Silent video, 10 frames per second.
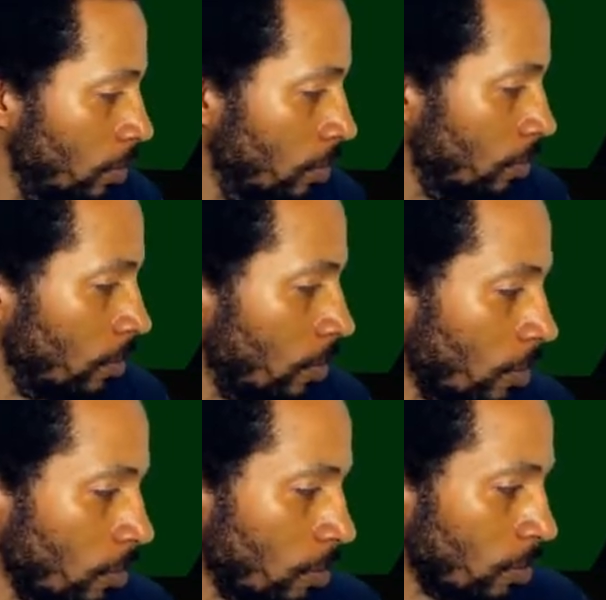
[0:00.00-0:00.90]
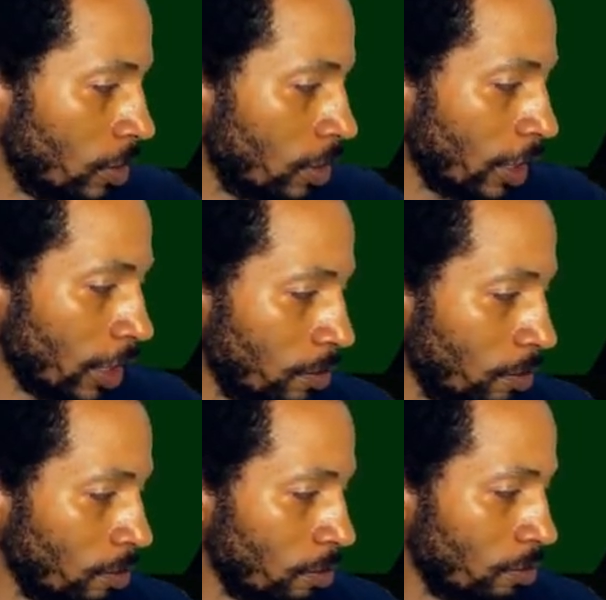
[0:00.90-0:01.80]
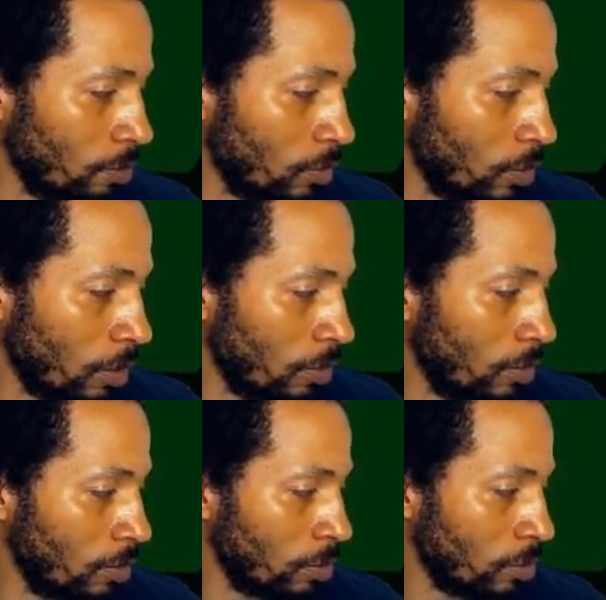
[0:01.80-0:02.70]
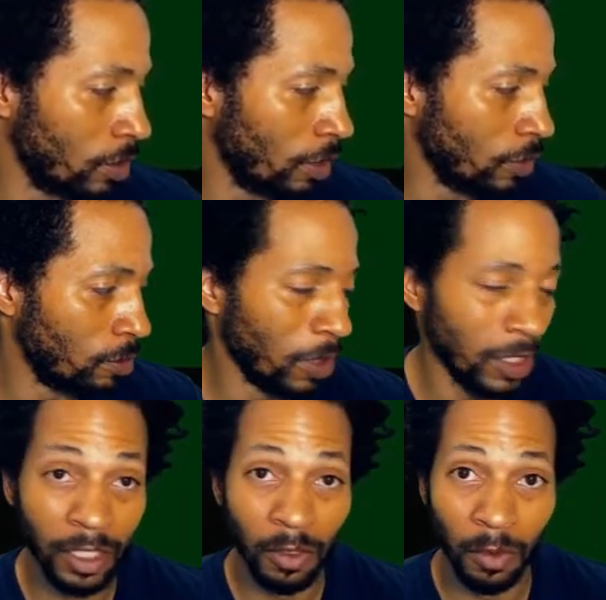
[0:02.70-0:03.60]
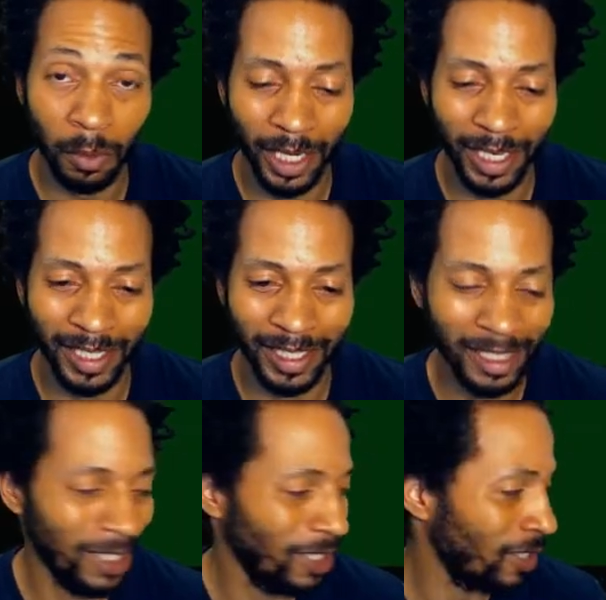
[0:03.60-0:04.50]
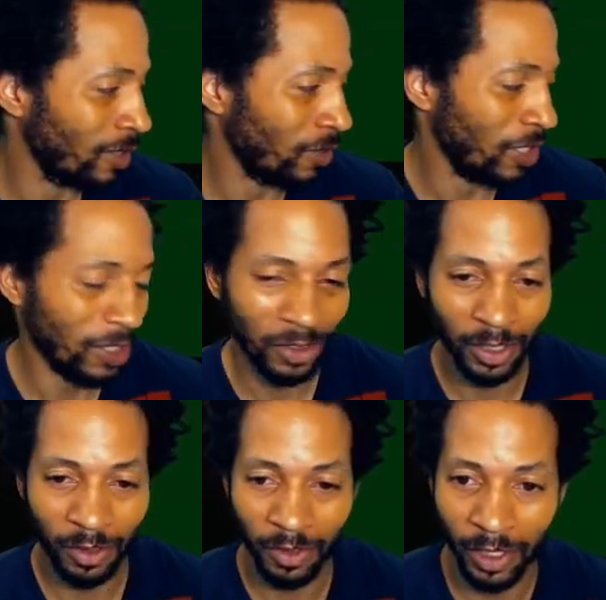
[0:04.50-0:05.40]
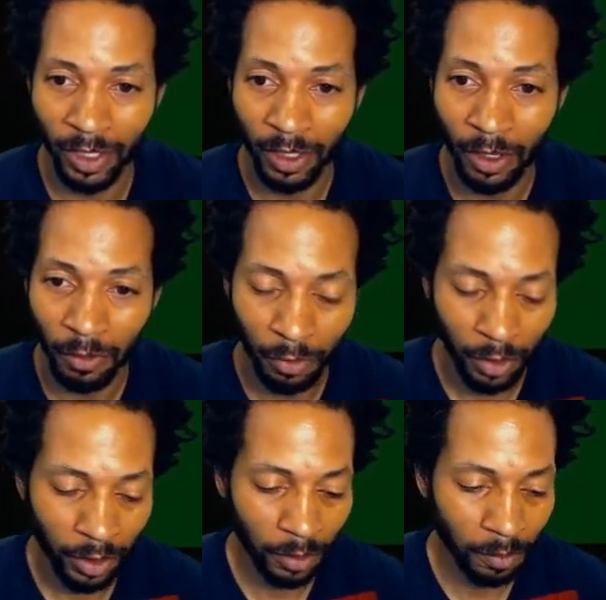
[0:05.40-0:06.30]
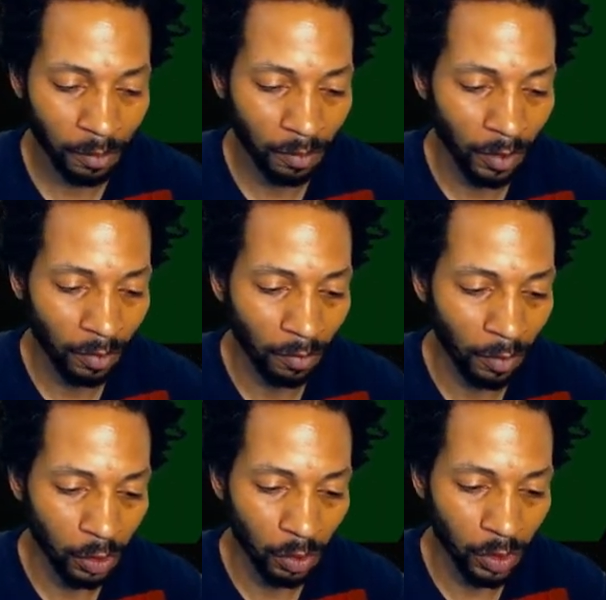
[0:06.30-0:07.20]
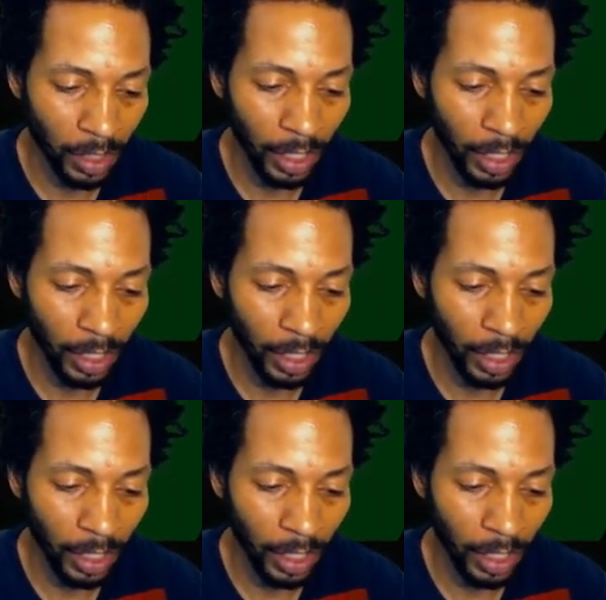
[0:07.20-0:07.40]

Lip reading: Hold on one second. Some stuff is messing up with my green screen over here. Freedom virtual set,